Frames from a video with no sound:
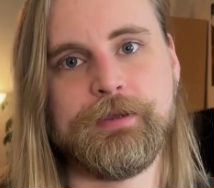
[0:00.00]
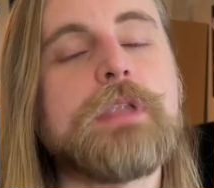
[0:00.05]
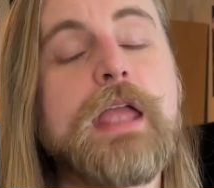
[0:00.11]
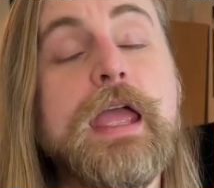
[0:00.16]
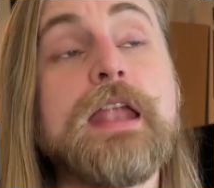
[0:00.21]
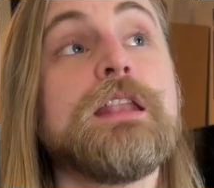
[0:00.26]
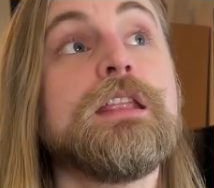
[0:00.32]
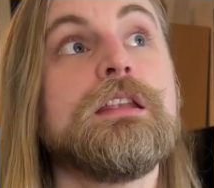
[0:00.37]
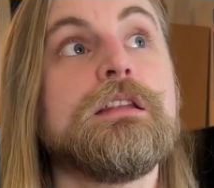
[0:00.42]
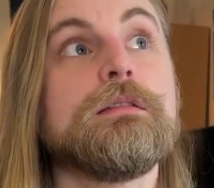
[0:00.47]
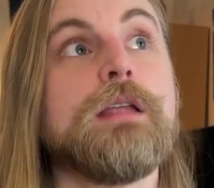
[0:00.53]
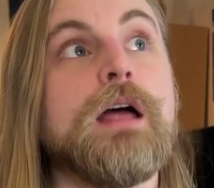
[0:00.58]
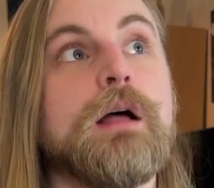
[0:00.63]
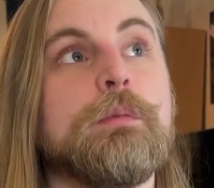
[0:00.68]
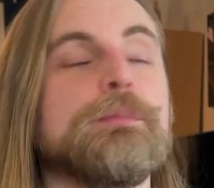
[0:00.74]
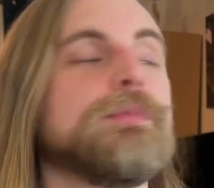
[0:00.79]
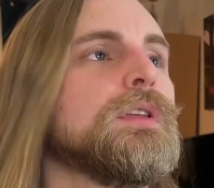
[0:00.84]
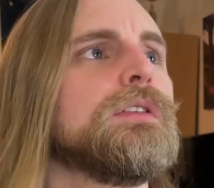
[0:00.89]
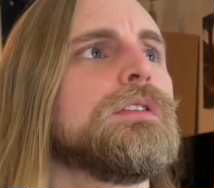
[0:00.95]
And it
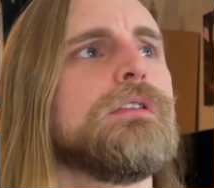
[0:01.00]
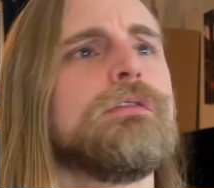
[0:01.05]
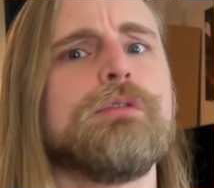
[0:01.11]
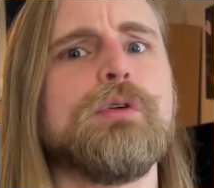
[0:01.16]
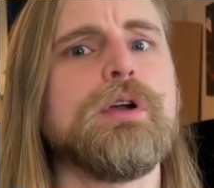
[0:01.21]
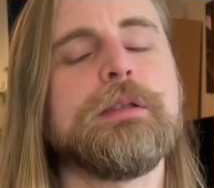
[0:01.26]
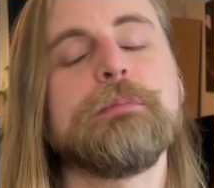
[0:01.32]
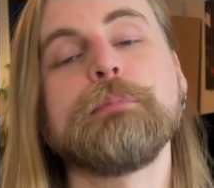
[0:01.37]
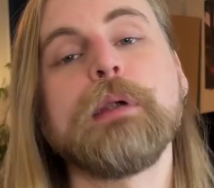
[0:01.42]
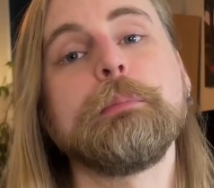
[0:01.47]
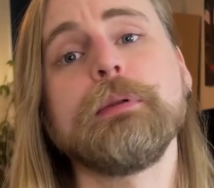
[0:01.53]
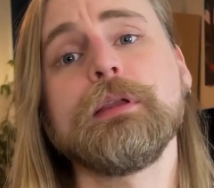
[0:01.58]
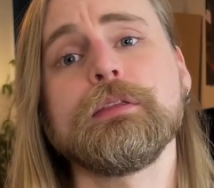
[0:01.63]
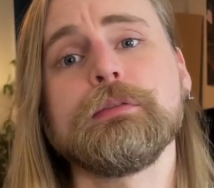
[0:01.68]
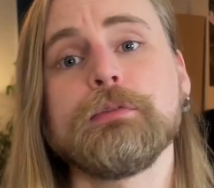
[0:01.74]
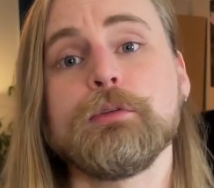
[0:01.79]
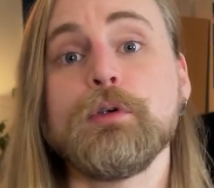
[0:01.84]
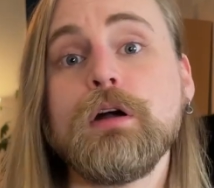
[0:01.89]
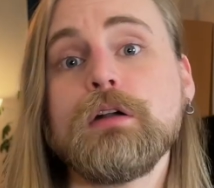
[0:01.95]
helps us avoid
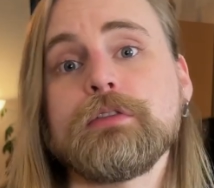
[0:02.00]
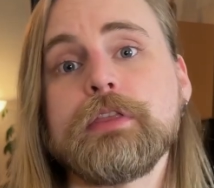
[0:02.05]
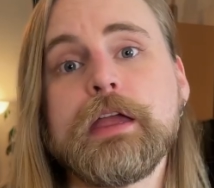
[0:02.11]
prepping the wrong